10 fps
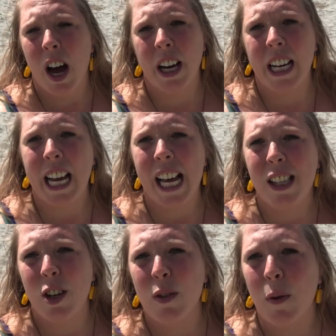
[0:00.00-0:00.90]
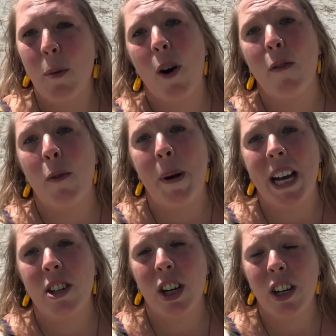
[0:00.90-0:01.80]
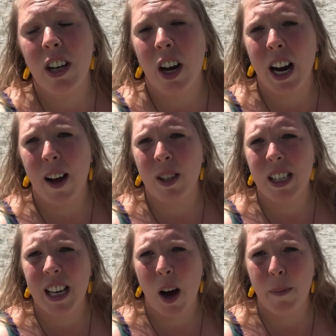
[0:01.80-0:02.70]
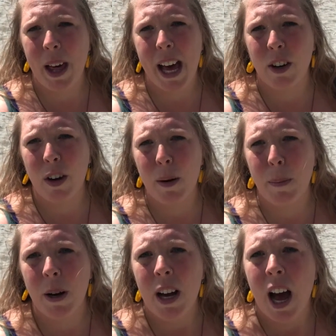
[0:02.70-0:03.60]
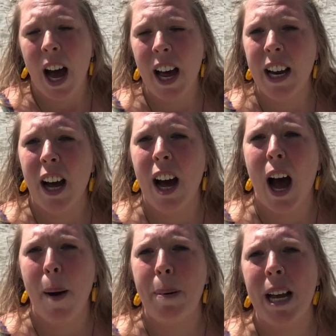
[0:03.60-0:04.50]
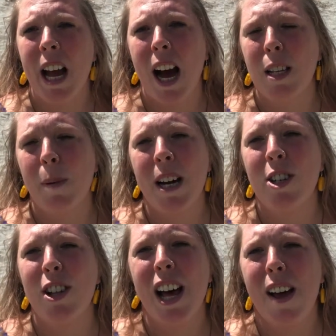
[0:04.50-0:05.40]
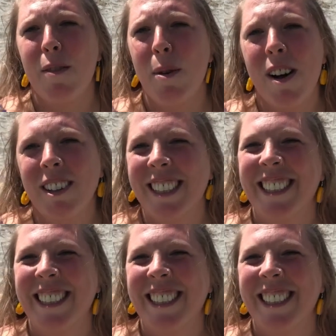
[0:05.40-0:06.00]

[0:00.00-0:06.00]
can get in touch for more information and how to set up their group. And happy I Spy July, everyone!